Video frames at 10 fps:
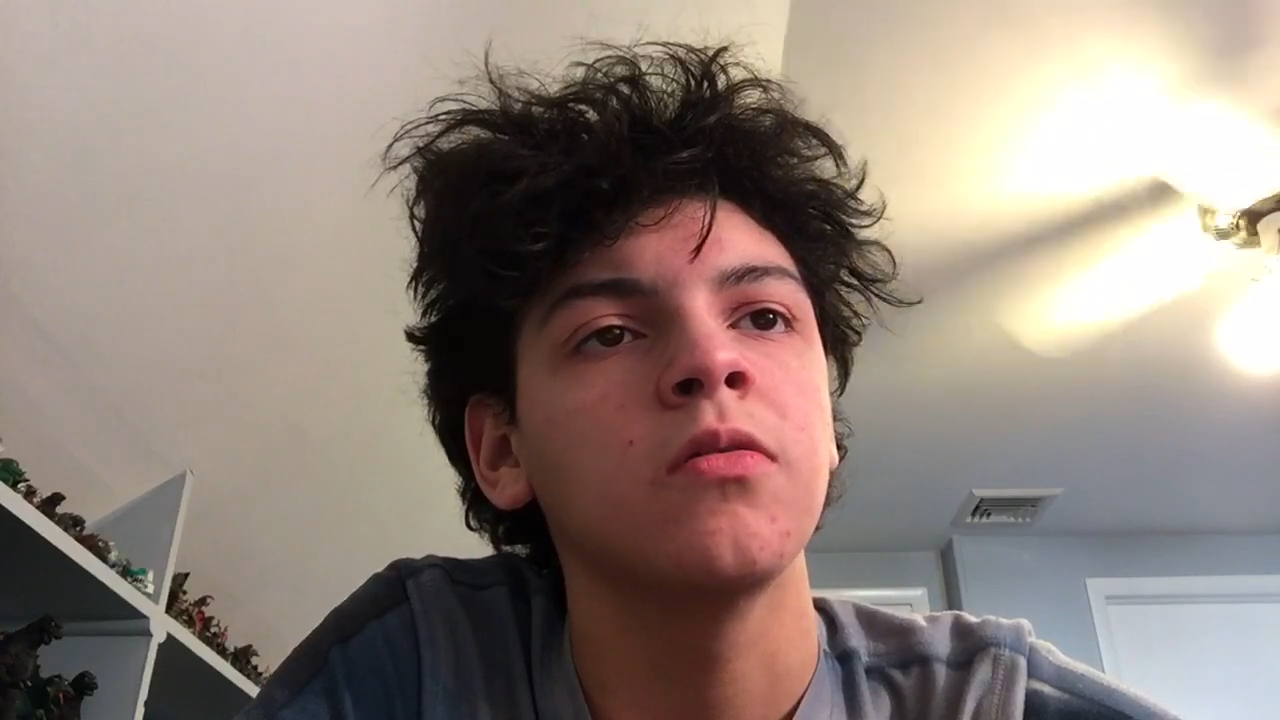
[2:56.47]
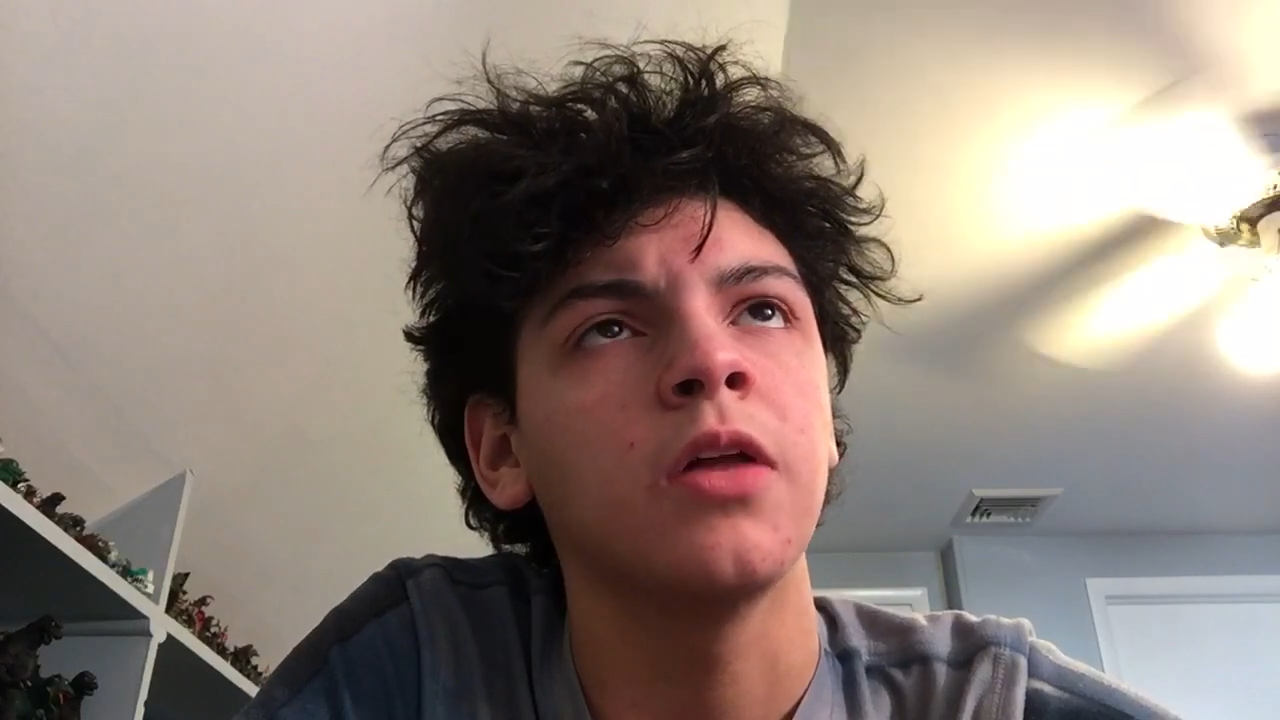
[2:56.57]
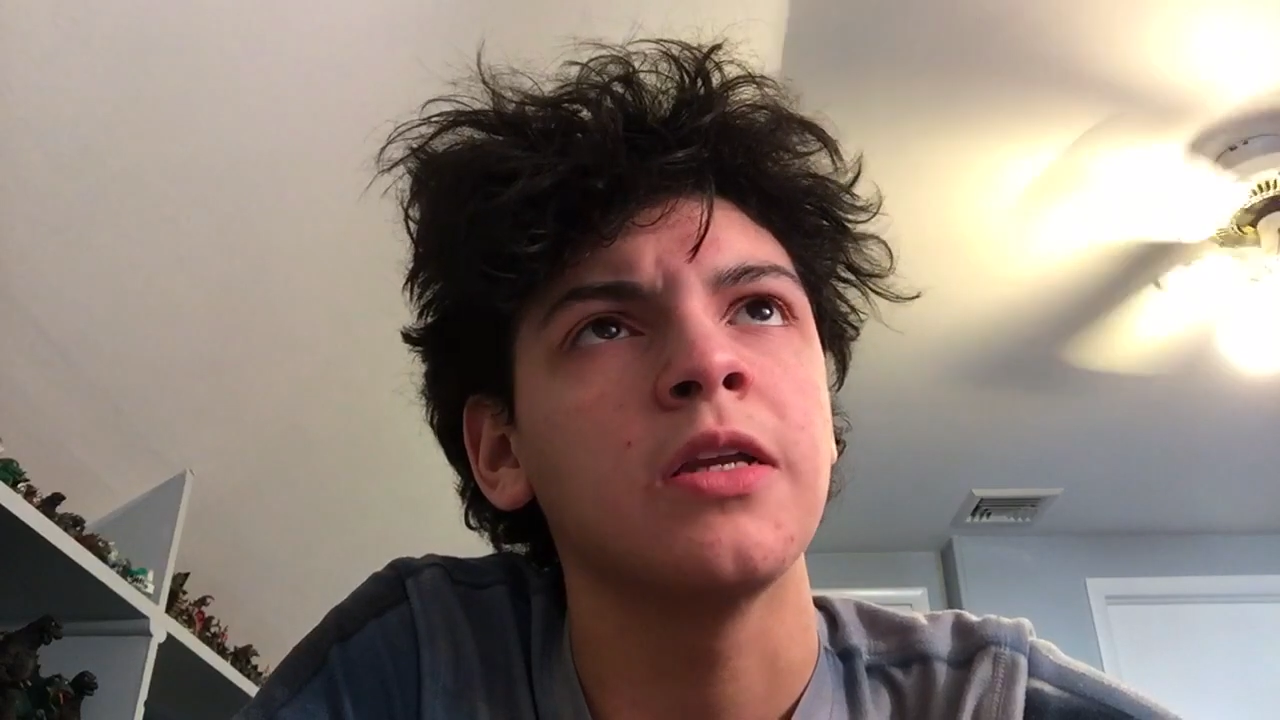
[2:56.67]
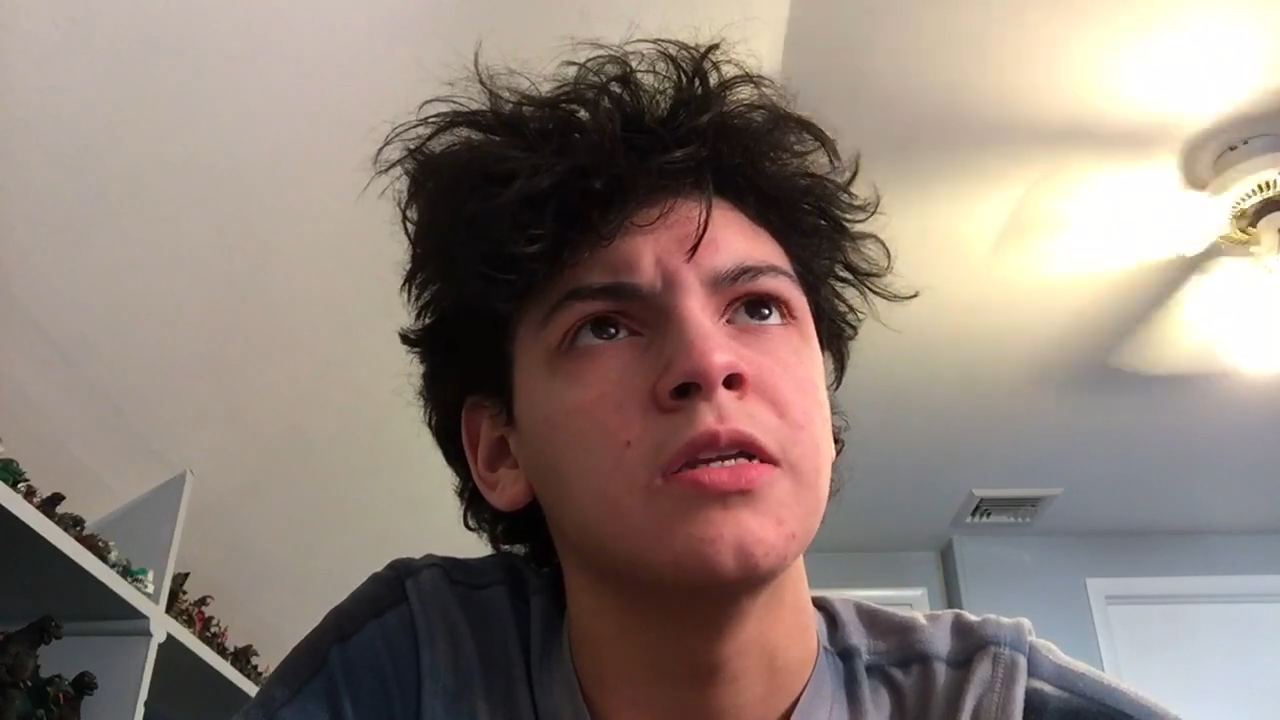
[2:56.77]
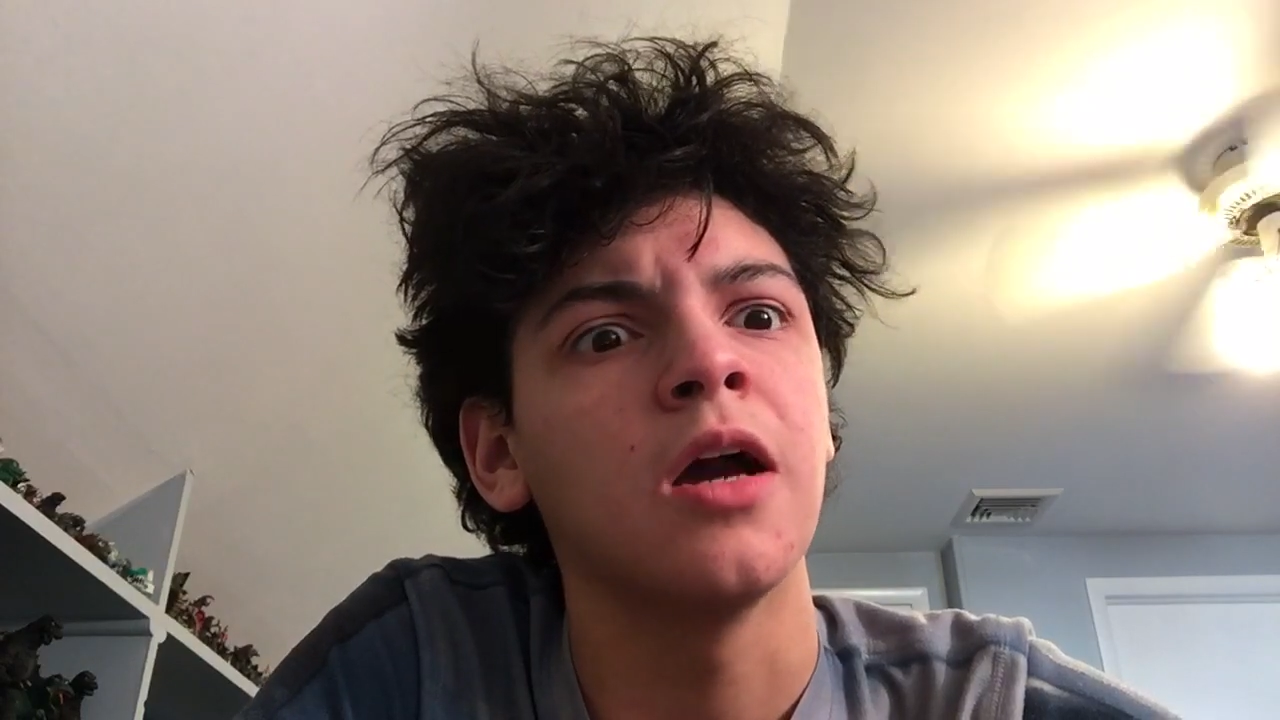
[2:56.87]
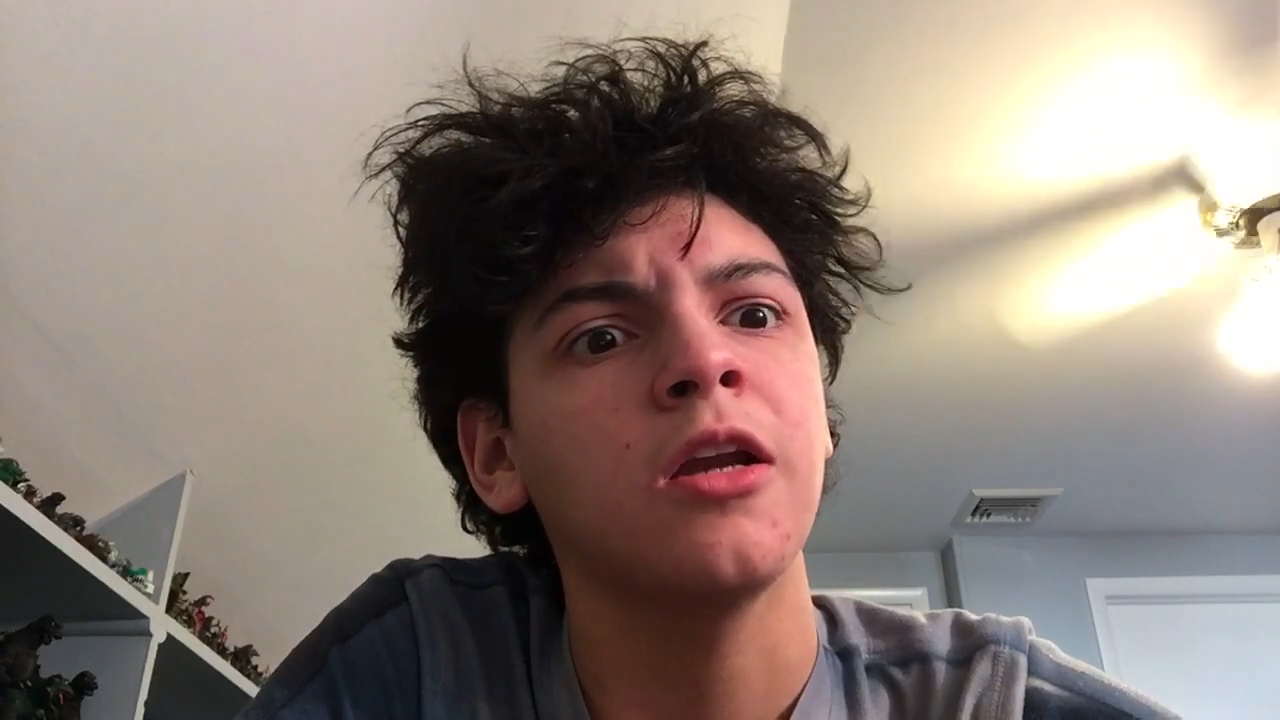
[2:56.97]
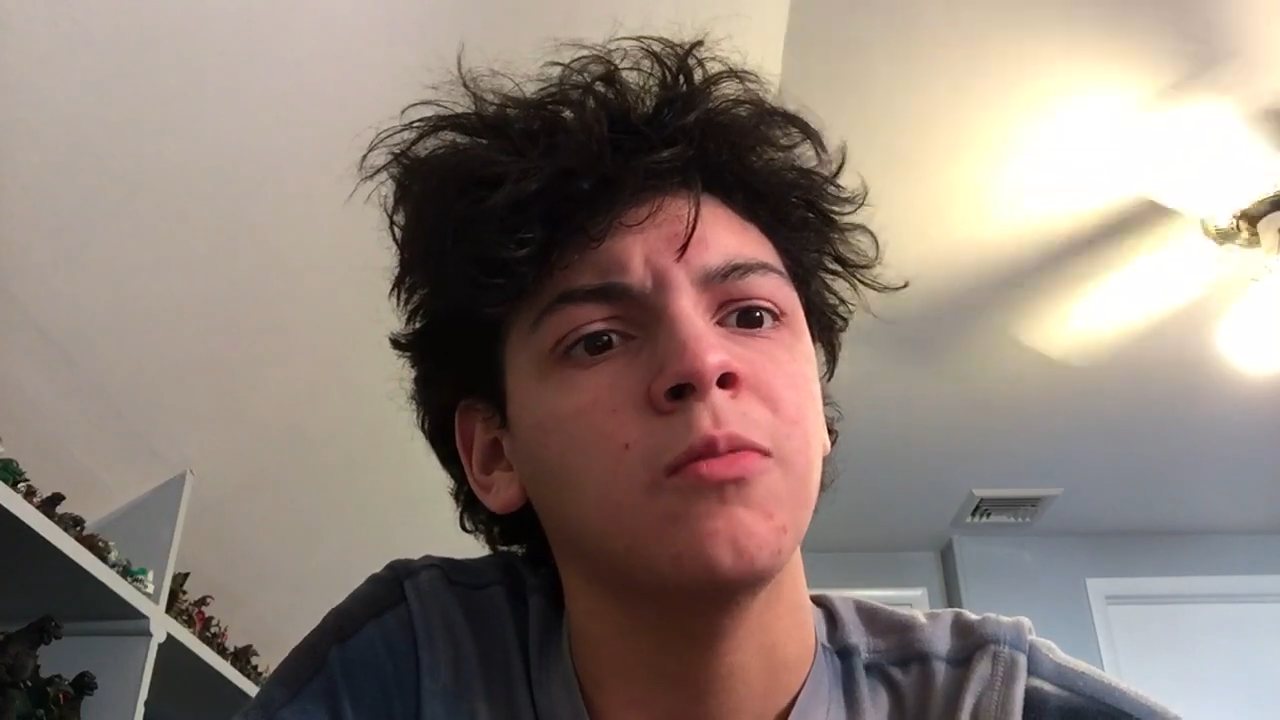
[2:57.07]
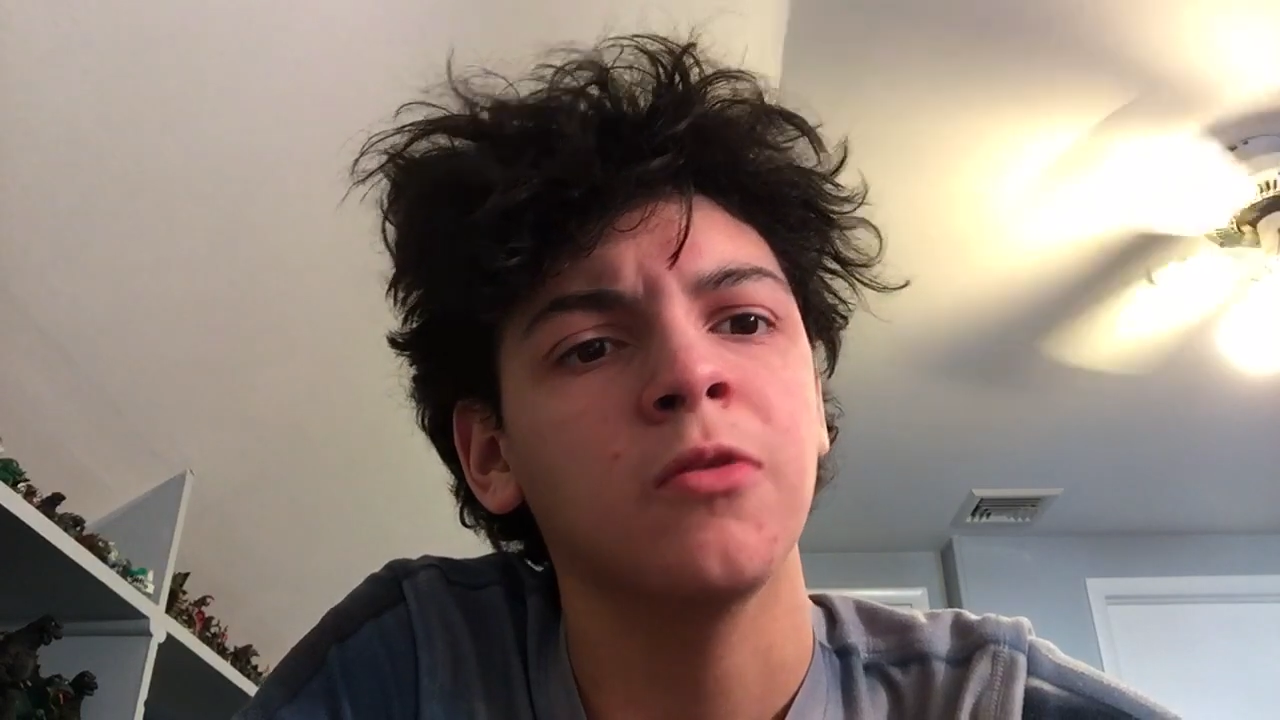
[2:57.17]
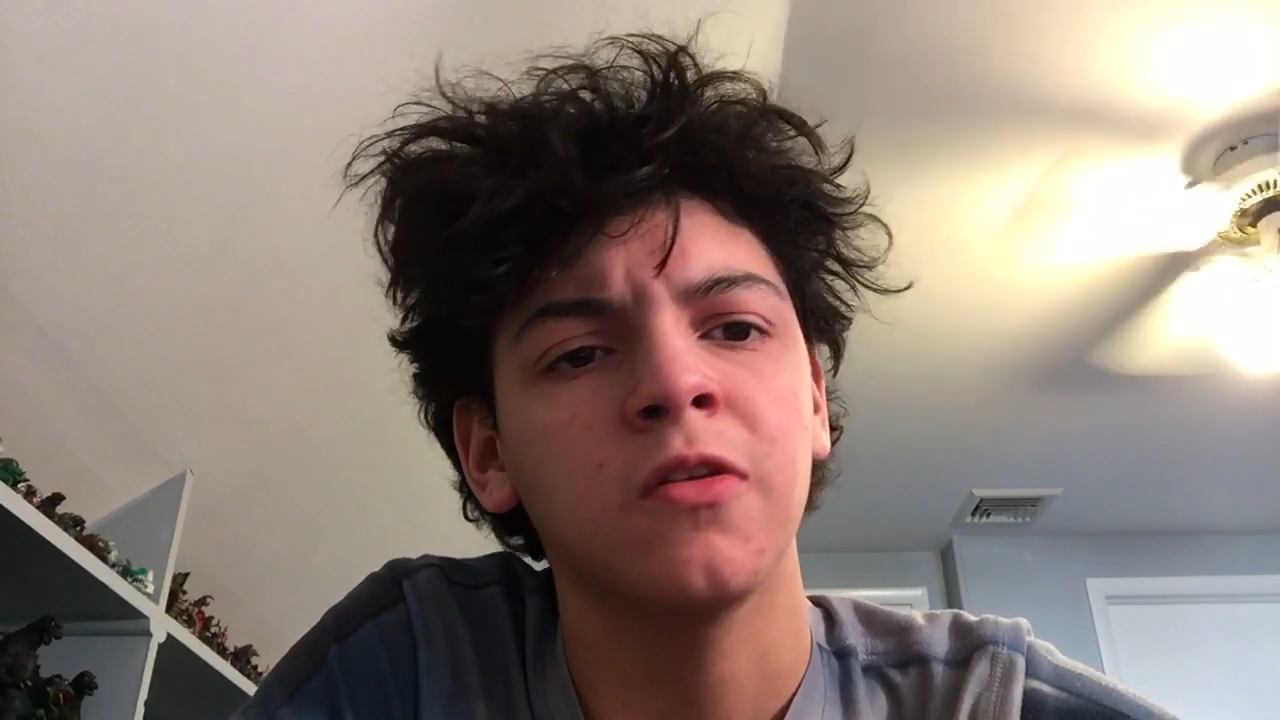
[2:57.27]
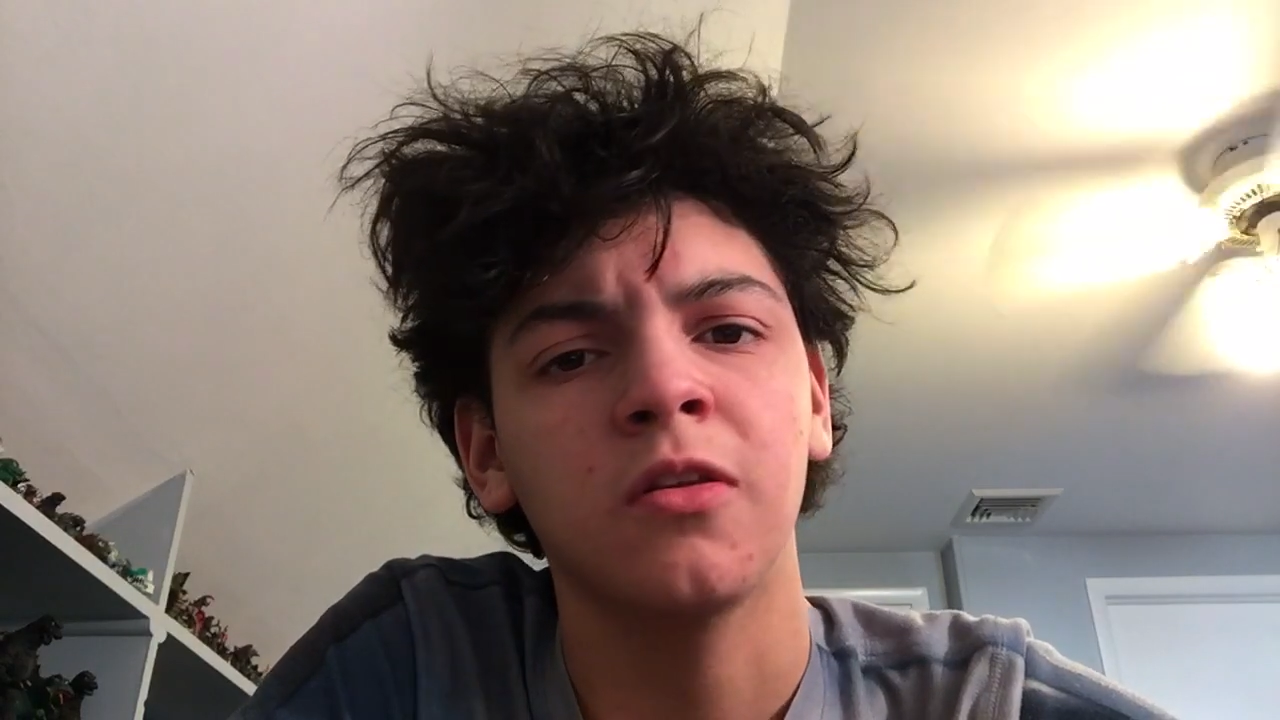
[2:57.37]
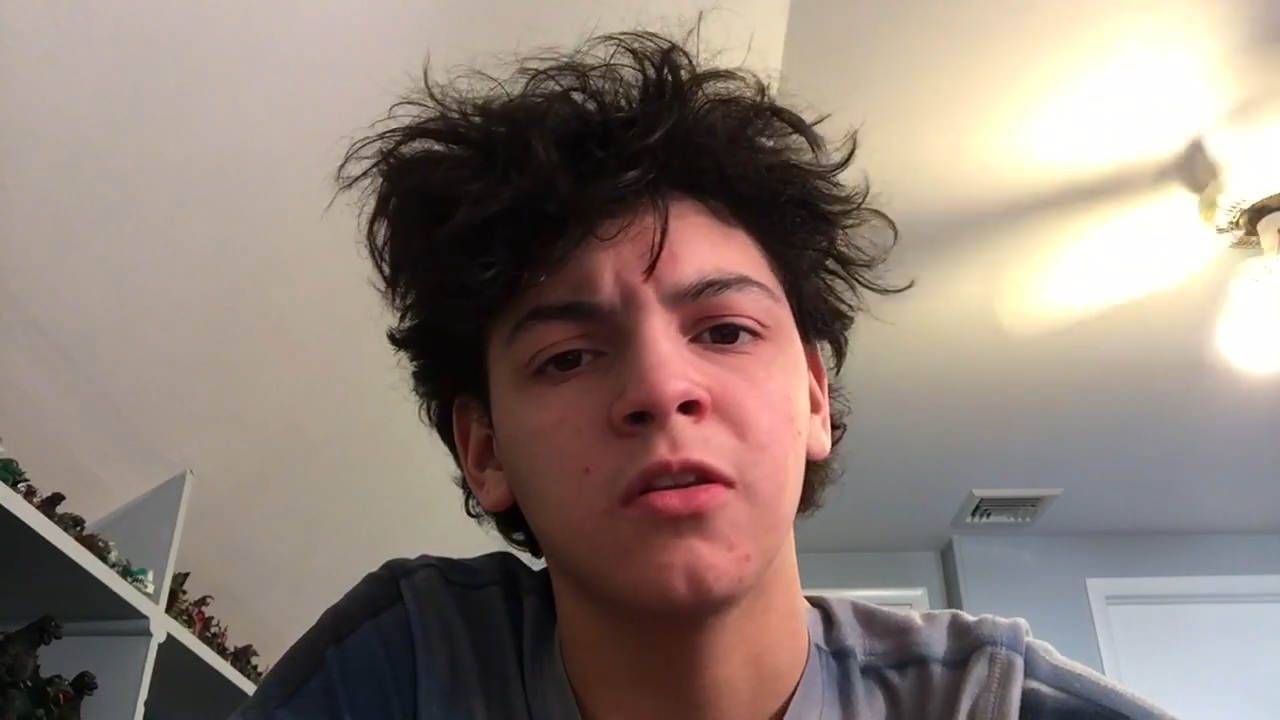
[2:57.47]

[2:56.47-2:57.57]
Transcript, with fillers: like 90%